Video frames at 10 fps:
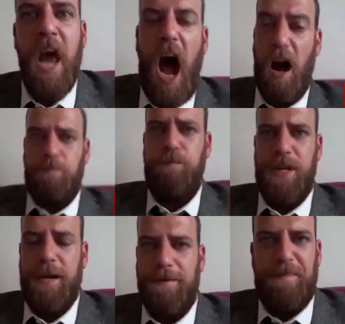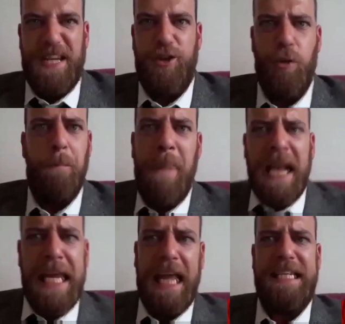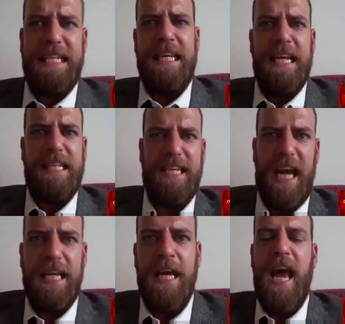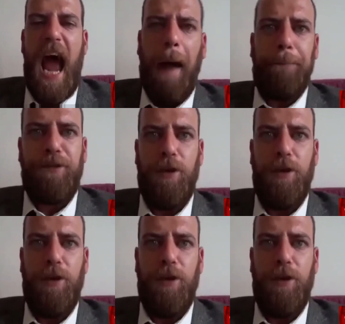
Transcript: I bullied my mum and my sister, anyway, today.